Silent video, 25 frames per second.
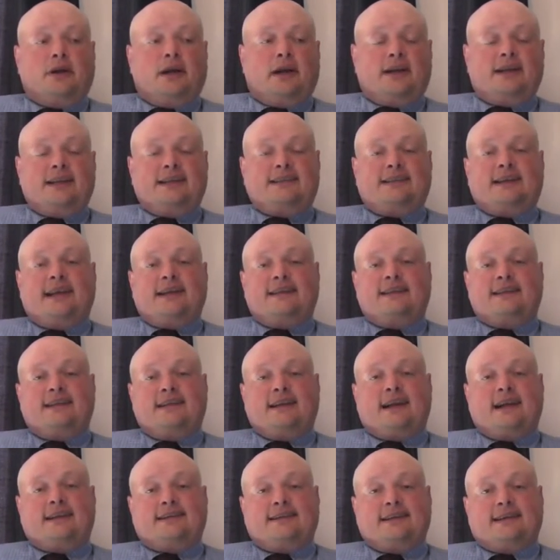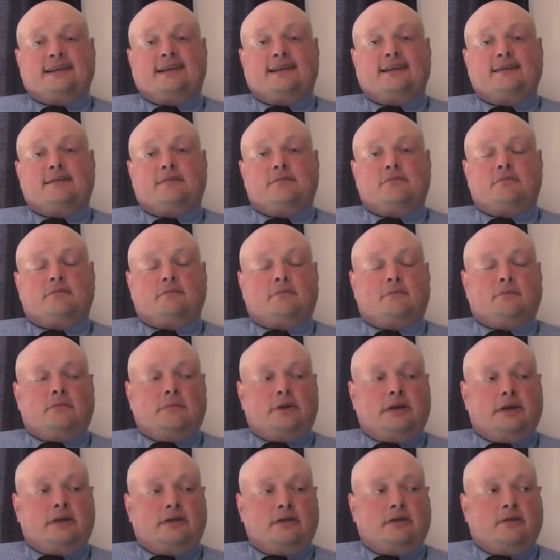And he stayed in the attic,
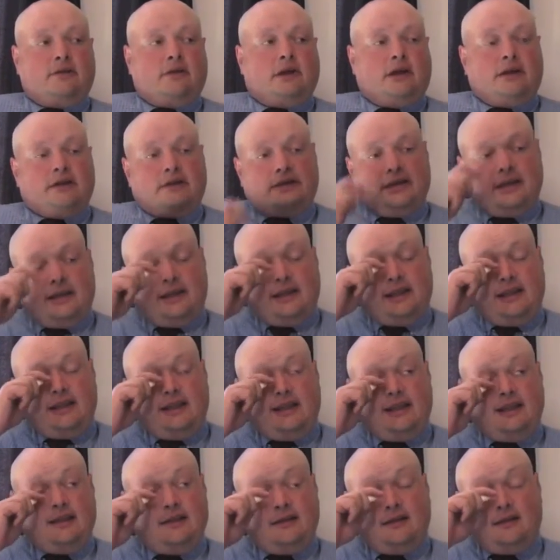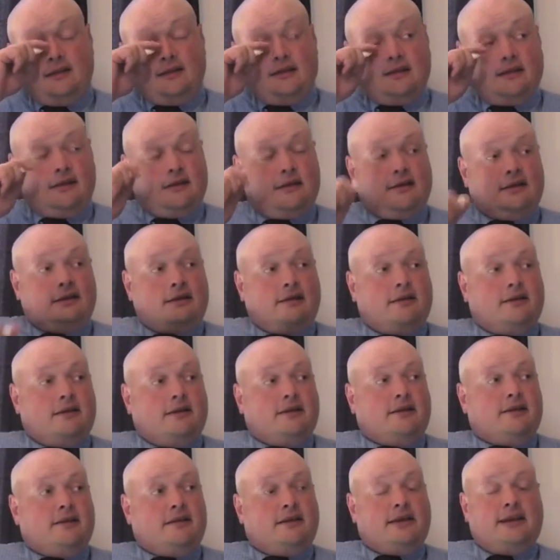and he
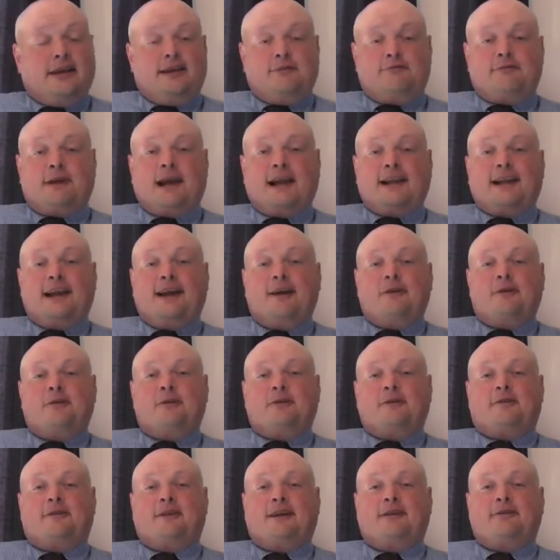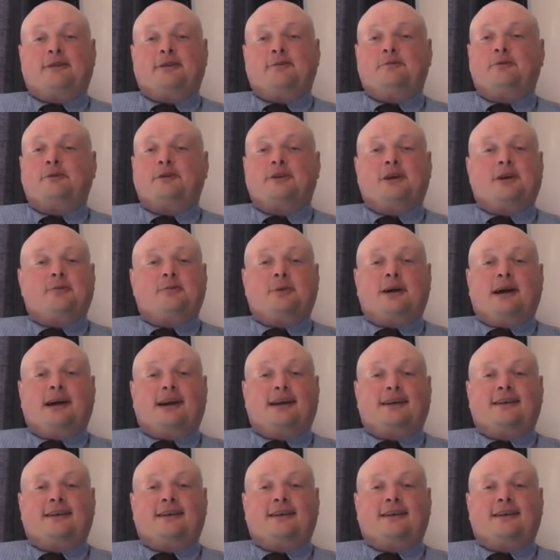ran out of there and he wouldn't go back.